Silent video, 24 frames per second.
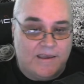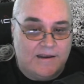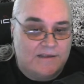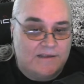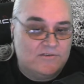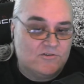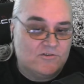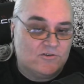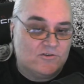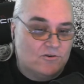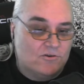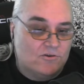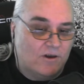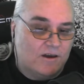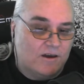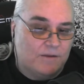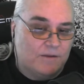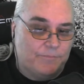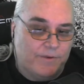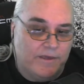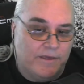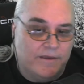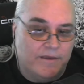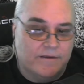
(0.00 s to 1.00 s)
I just didn't know how to
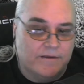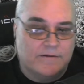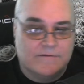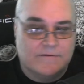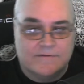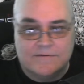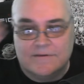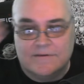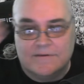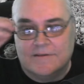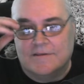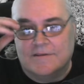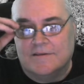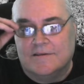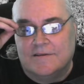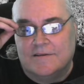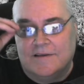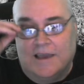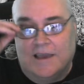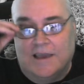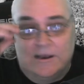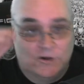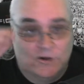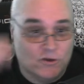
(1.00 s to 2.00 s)
play it.
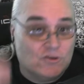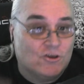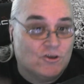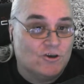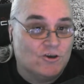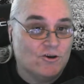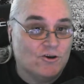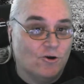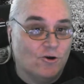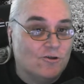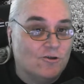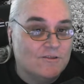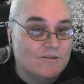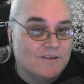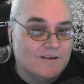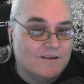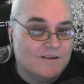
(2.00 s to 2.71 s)
I looked good holding it.